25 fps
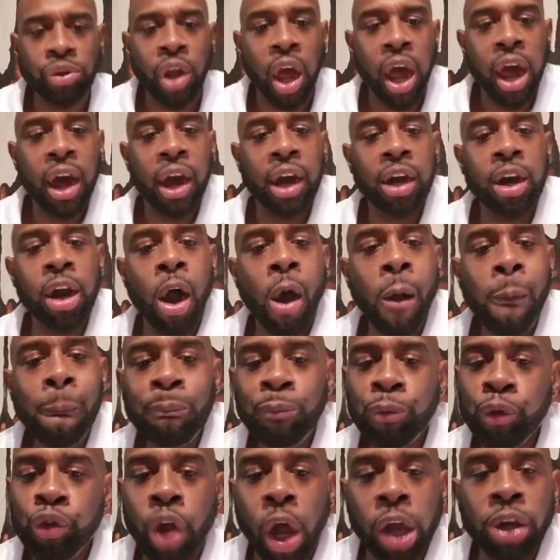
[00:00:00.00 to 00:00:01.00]
I'll go.
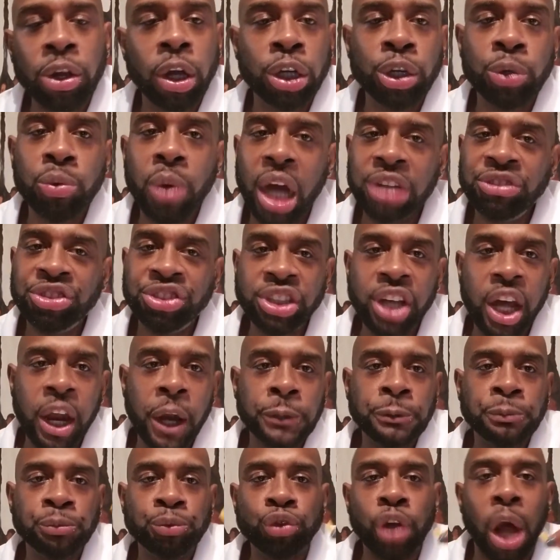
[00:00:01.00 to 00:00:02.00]
You you're on the right
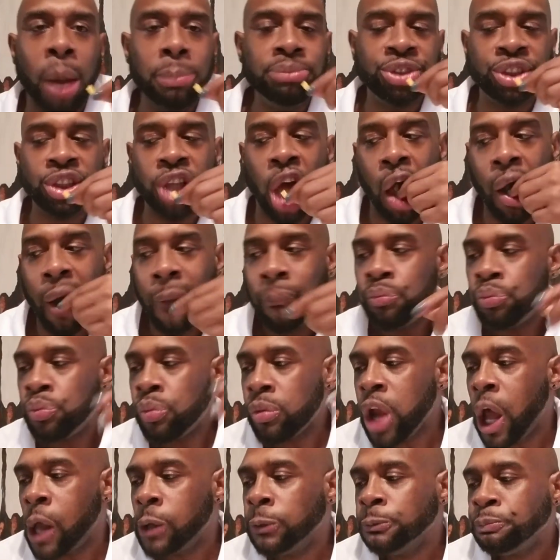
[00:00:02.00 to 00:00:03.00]
channel. Drop the star.
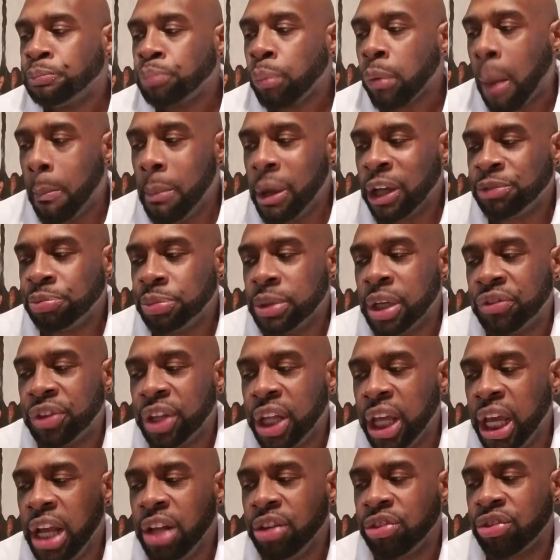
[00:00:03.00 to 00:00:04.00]
Miss Smith
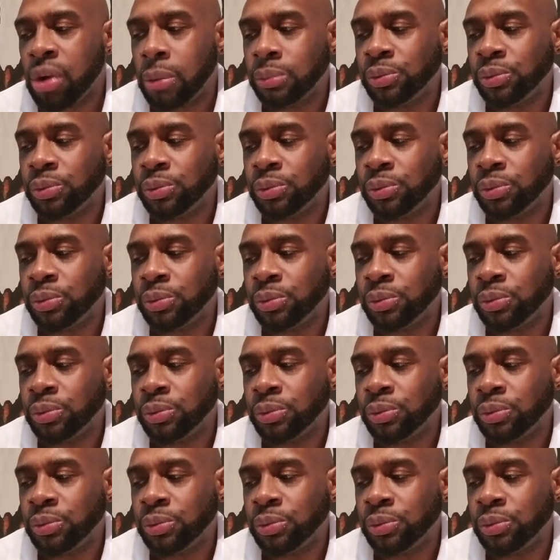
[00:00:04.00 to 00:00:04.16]
Eats.